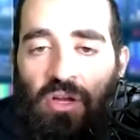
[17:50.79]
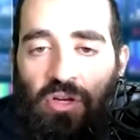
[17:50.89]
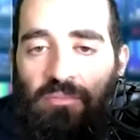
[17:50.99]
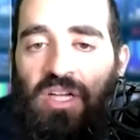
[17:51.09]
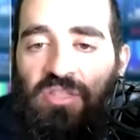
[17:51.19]

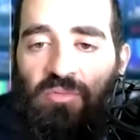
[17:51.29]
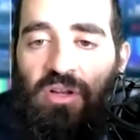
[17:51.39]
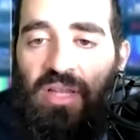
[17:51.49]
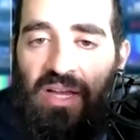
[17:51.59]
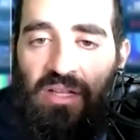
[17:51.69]
you're much more
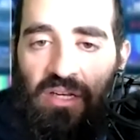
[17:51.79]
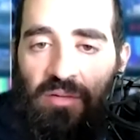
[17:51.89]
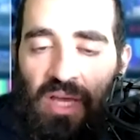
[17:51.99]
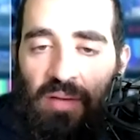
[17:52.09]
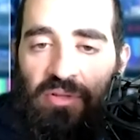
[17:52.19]
likely to
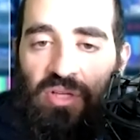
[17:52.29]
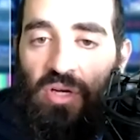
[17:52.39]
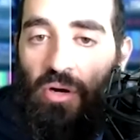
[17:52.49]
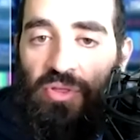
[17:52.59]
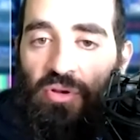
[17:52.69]
be able to
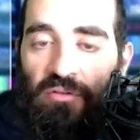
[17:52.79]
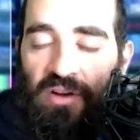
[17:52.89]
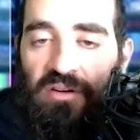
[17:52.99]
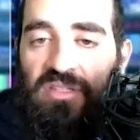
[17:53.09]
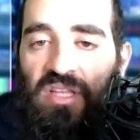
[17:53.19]
go through
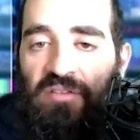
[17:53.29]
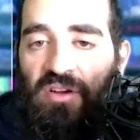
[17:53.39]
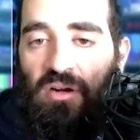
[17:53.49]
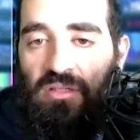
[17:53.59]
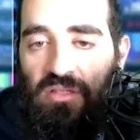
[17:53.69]
very
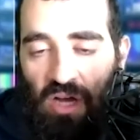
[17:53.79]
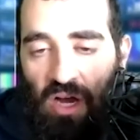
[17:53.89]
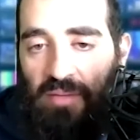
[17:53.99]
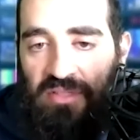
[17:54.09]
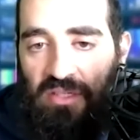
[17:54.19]
difficult
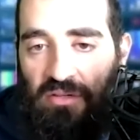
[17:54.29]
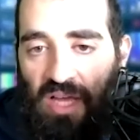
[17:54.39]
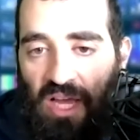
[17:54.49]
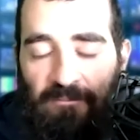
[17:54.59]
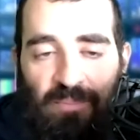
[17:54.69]
times in your life.